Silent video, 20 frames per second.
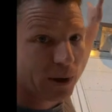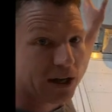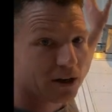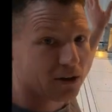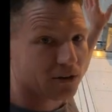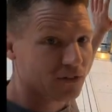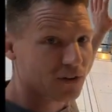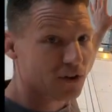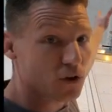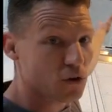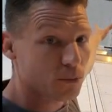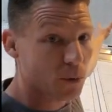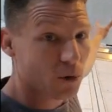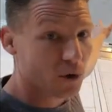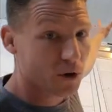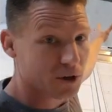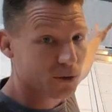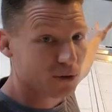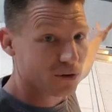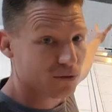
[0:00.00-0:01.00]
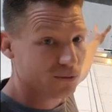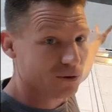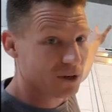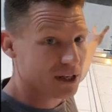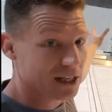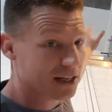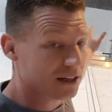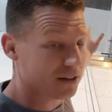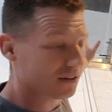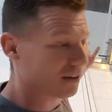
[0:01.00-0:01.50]
way there's two more units
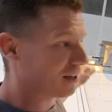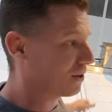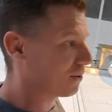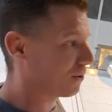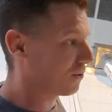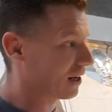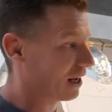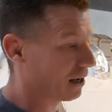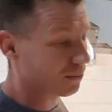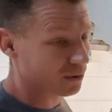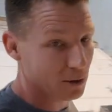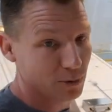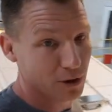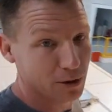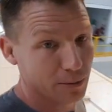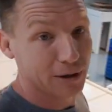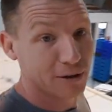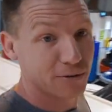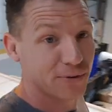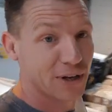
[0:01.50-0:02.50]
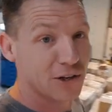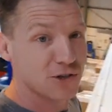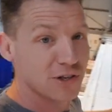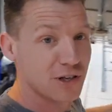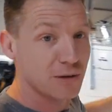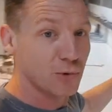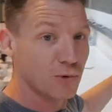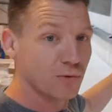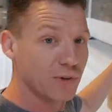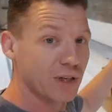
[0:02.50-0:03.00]
fully kitted out, and we will be
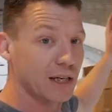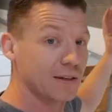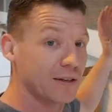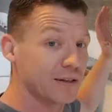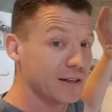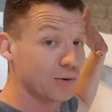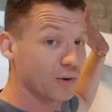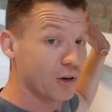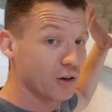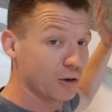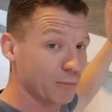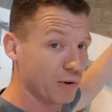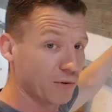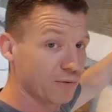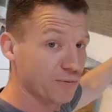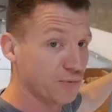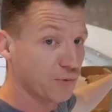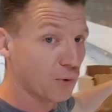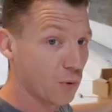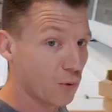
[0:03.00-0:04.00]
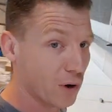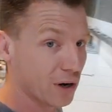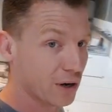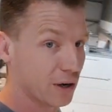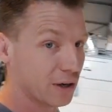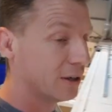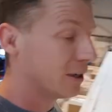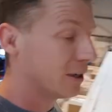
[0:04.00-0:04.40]
eventually moving into unit number 4.